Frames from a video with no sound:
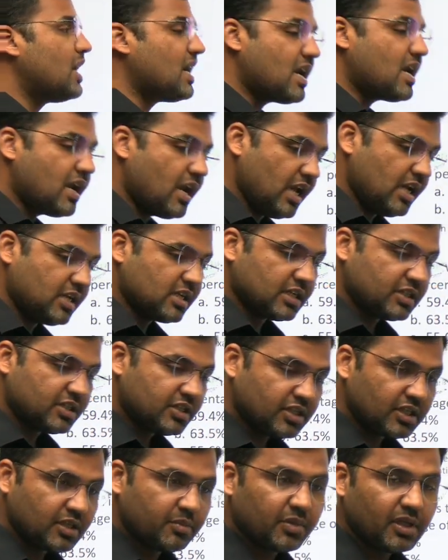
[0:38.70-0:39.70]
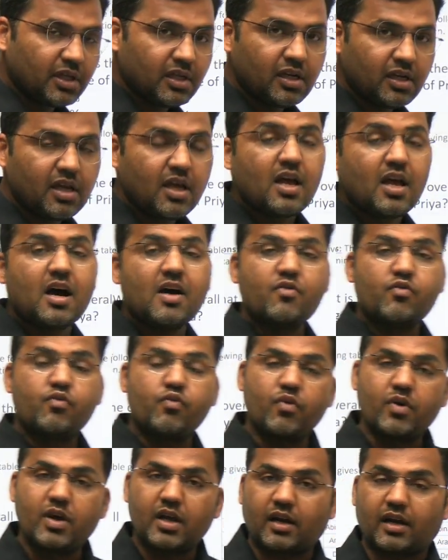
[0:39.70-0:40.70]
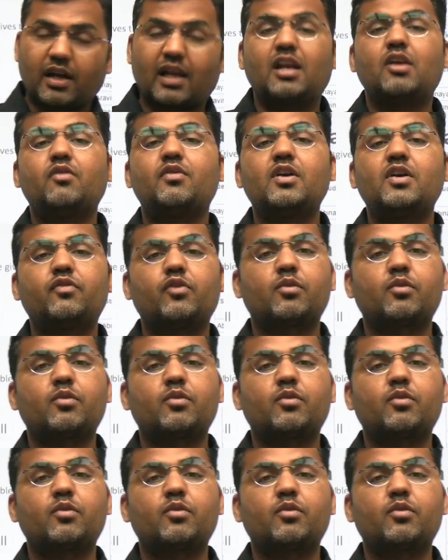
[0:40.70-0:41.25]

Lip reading: a data table relevant